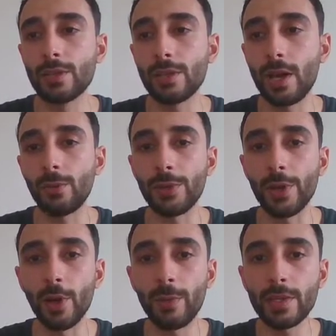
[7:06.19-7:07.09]
Now the
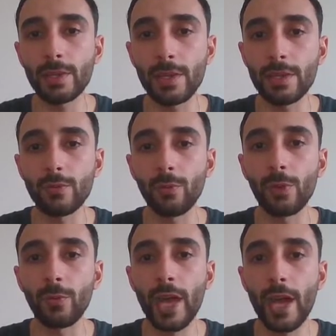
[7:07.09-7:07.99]
opposite is
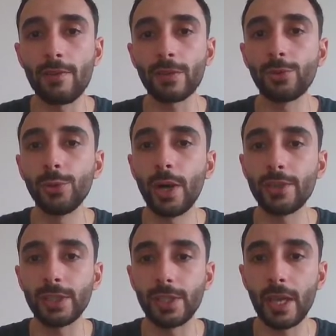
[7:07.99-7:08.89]
when we have a
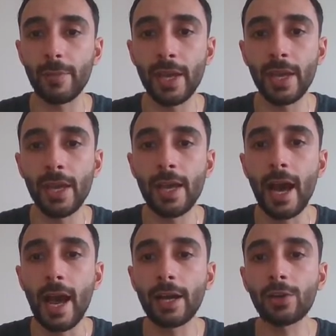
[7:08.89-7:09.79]
200 EMA
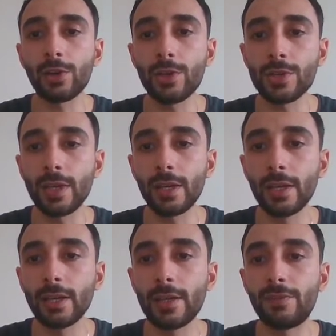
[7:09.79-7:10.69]
crossing
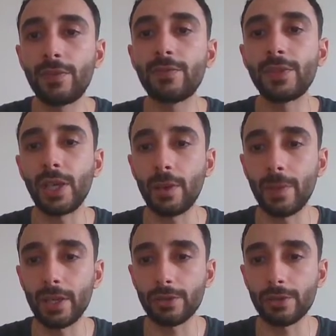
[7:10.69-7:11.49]
the 50 EMA.